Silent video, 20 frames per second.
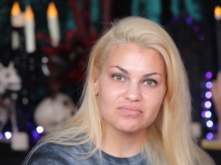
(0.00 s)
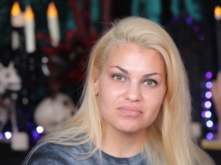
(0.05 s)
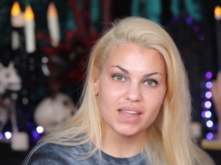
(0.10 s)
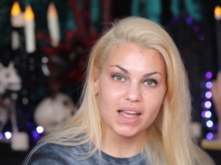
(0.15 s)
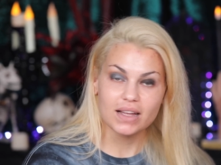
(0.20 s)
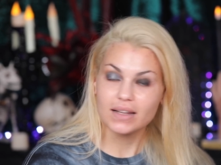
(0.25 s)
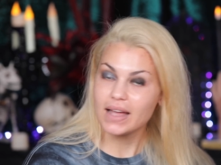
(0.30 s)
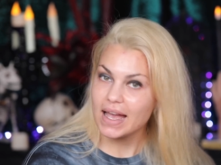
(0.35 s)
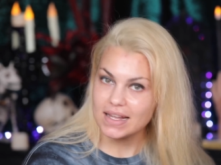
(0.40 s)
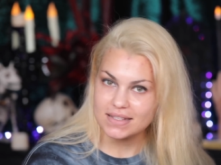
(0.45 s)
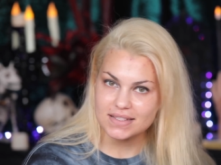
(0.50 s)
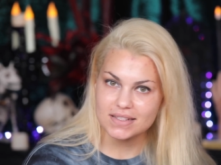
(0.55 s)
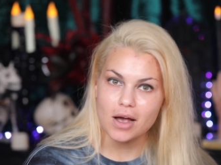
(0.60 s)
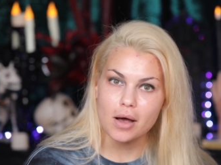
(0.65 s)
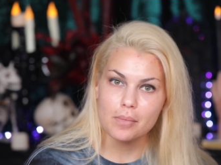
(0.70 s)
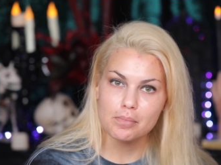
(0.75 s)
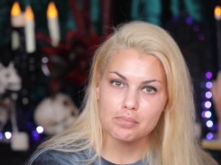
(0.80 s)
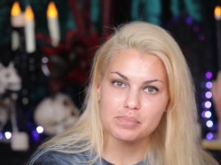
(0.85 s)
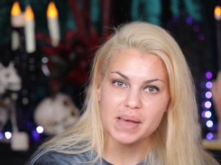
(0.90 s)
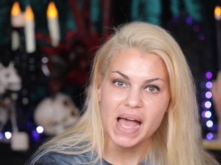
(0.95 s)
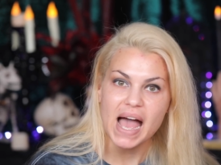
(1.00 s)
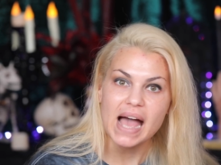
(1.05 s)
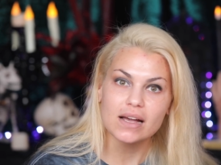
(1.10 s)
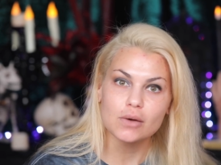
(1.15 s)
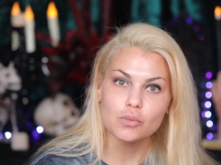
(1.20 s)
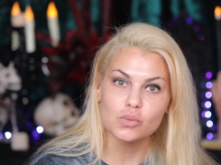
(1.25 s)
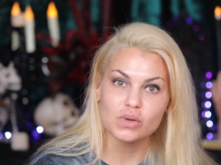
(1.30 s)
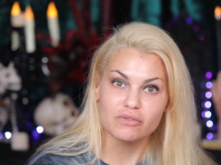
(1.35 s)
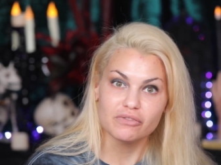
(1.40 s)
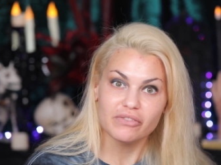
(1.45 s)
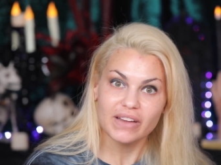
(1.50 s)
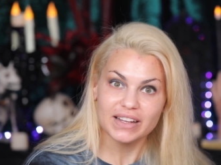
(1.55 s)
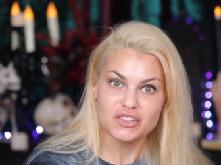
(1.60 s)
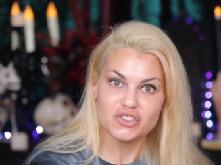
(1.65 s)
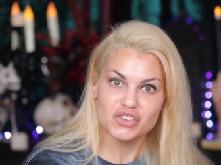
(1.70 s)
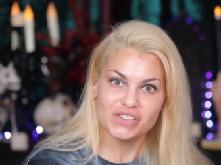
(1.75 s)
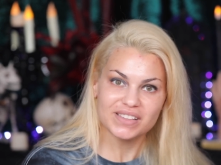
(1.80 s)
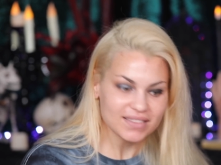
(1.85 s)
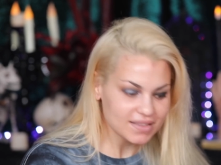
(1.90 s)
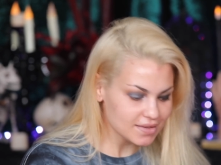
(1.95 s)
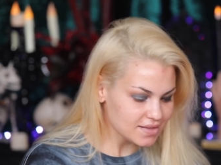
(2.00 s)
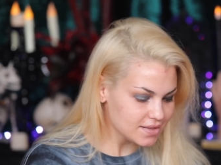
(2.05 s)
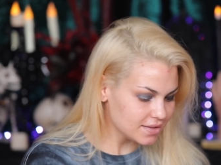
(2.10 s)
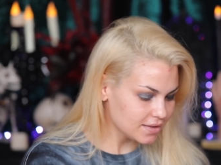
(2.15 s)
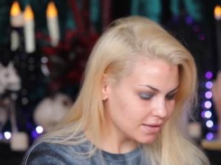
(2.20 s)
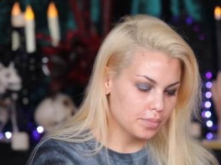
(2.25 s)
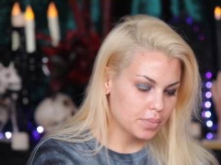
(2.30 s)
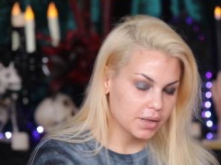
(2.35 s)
that has come back with vengeance.